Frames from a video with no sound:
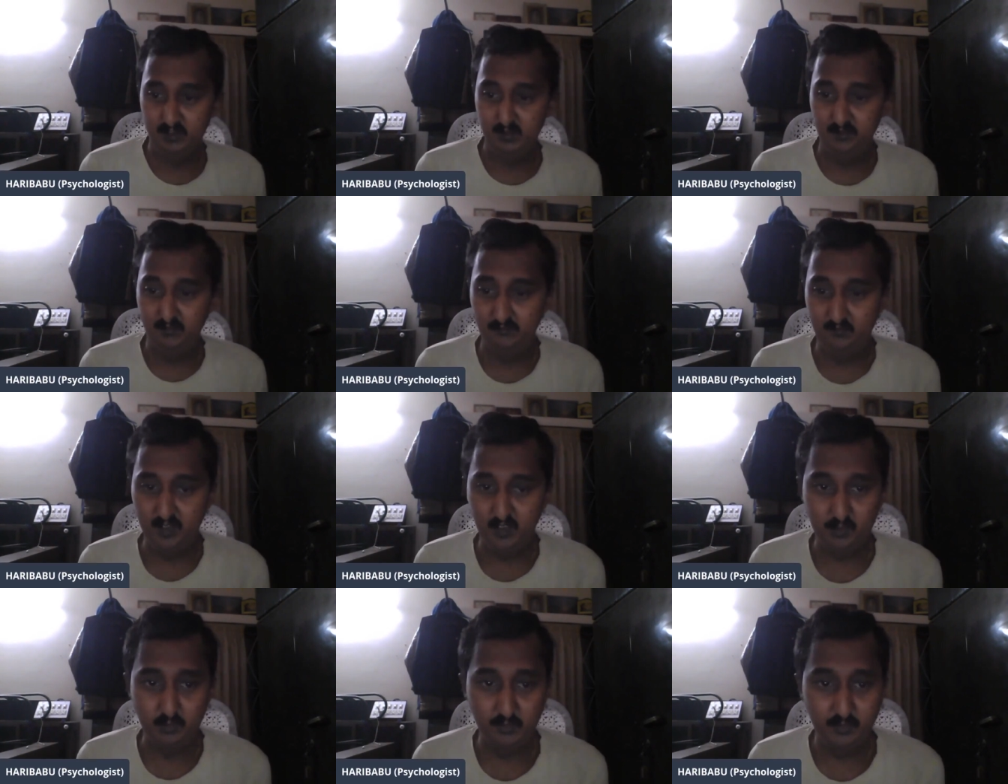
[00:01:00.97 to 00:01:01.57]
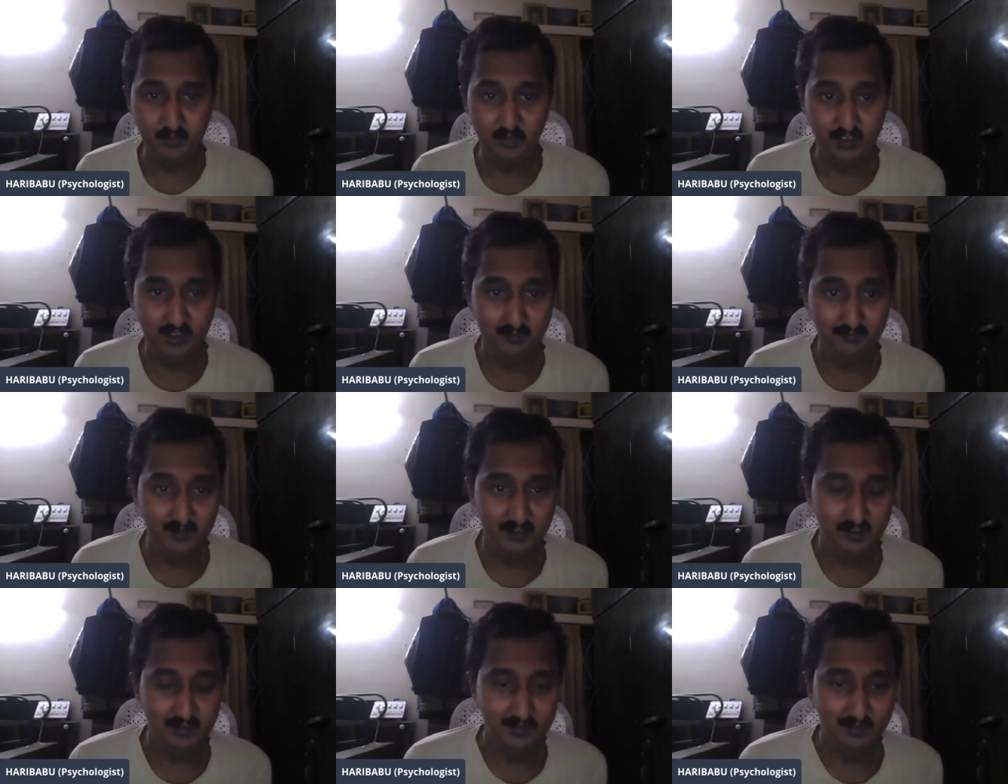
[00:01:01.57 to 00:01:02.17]
We are going to have
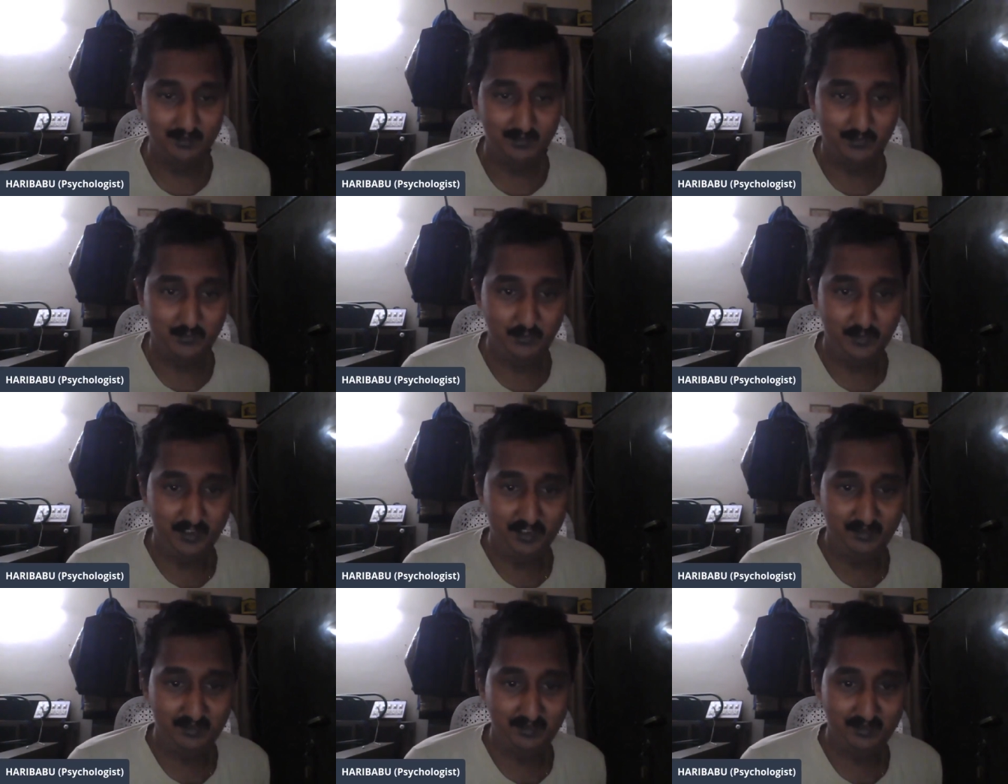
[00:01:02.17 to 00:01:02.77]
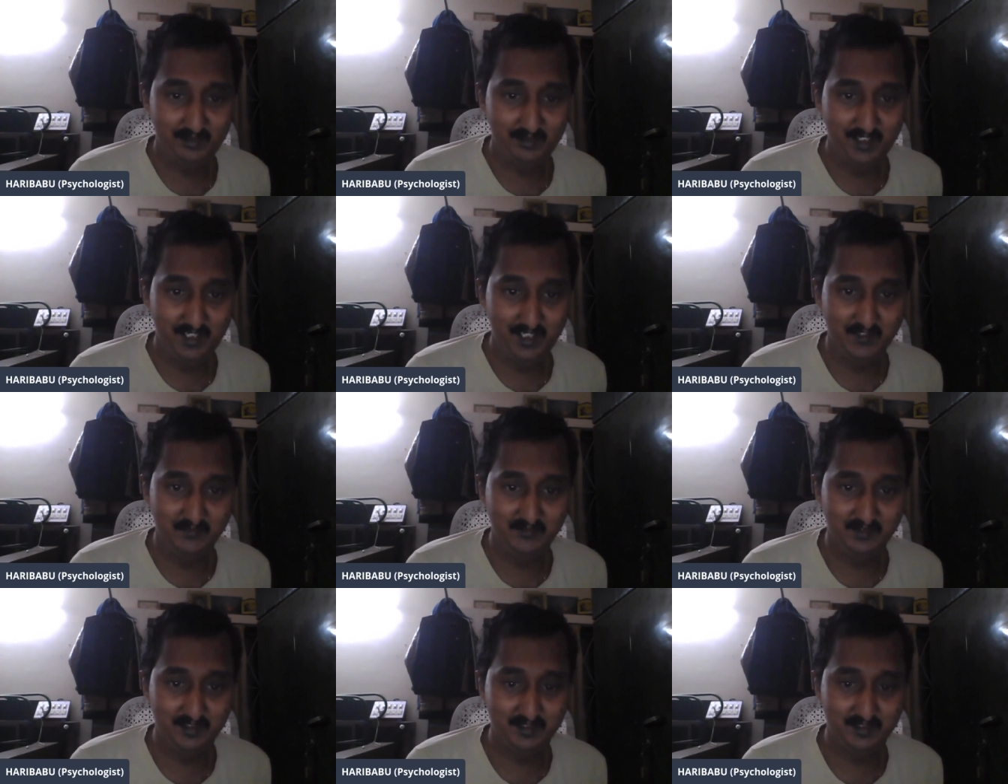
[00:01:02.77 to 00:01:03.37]
a today's live
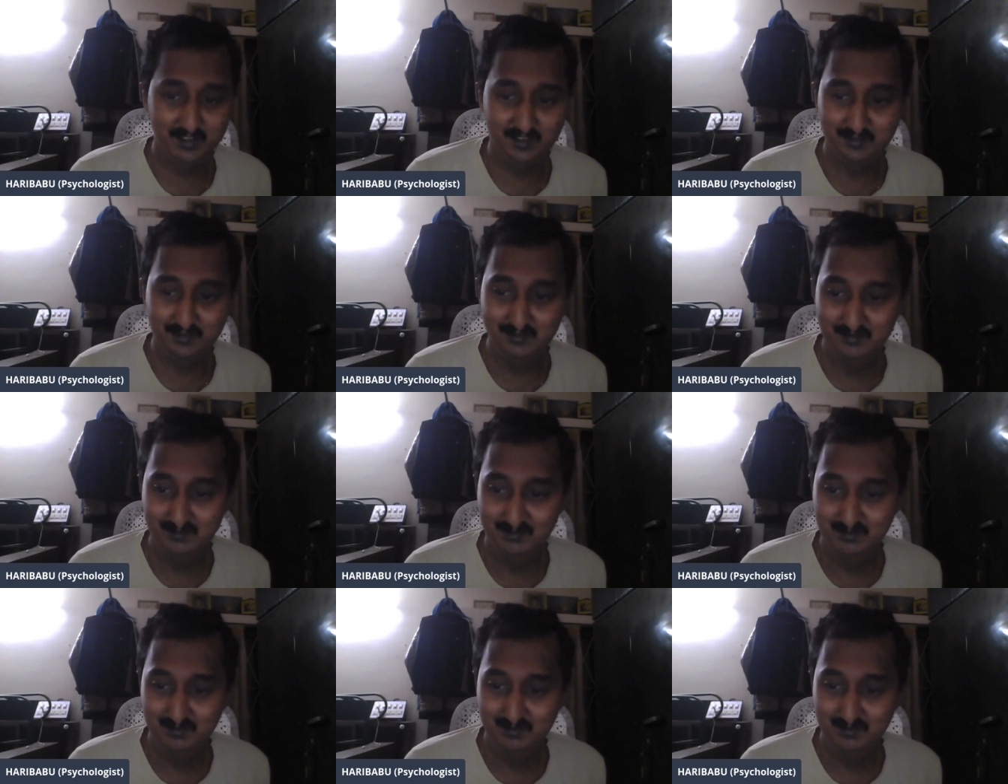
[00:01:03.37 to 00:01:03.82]
session